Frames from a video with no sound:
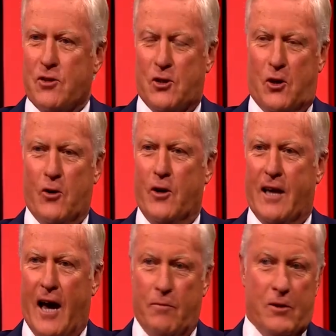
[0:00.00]
the security
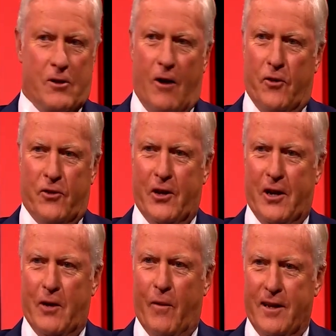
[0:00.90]
guard had been told not to let
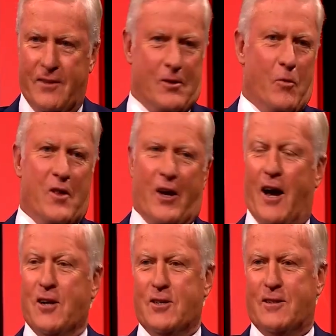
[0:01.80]
anyone in. So we're the
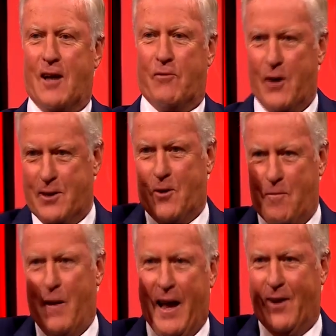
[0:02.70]
coaching staff. We're
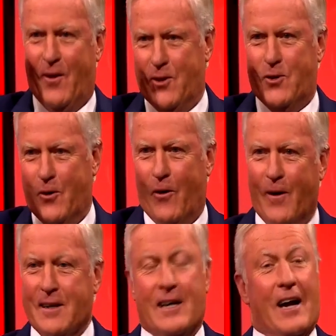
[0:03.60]
outside banging on the door.
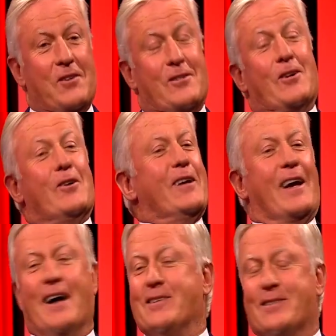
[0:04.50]
The security
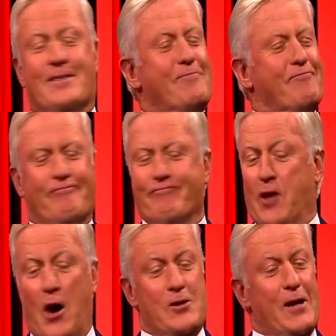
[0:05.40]
guard just,
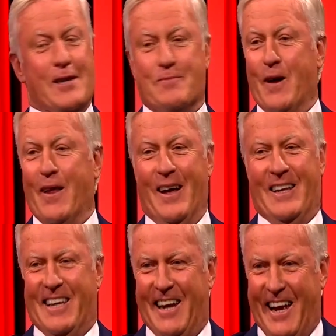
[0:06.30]
no chance, brother.
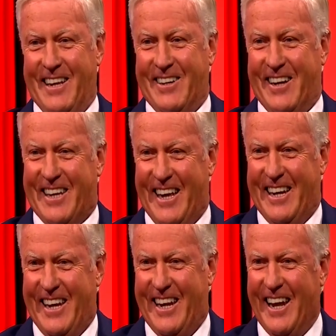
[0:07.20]
You're not kidding
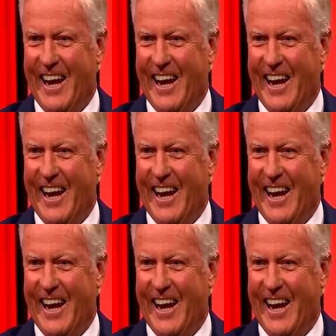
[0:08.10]
me.